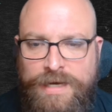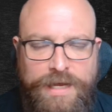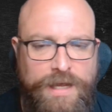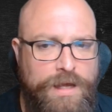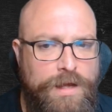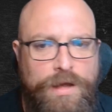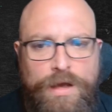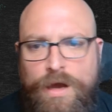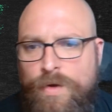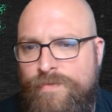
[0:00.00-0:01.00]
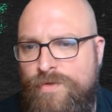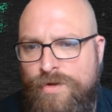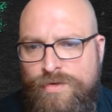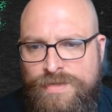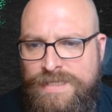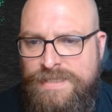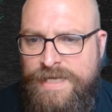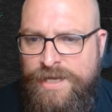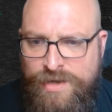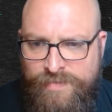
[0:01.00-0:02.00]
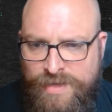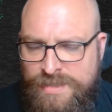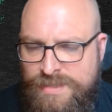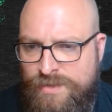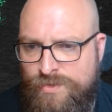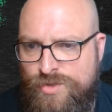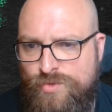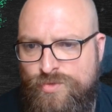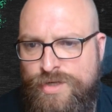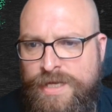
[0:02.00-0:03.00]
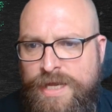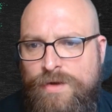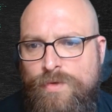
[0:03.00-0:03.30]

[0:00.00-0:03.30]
Like, oh, if you don't do as I say, you're never going to see your children again.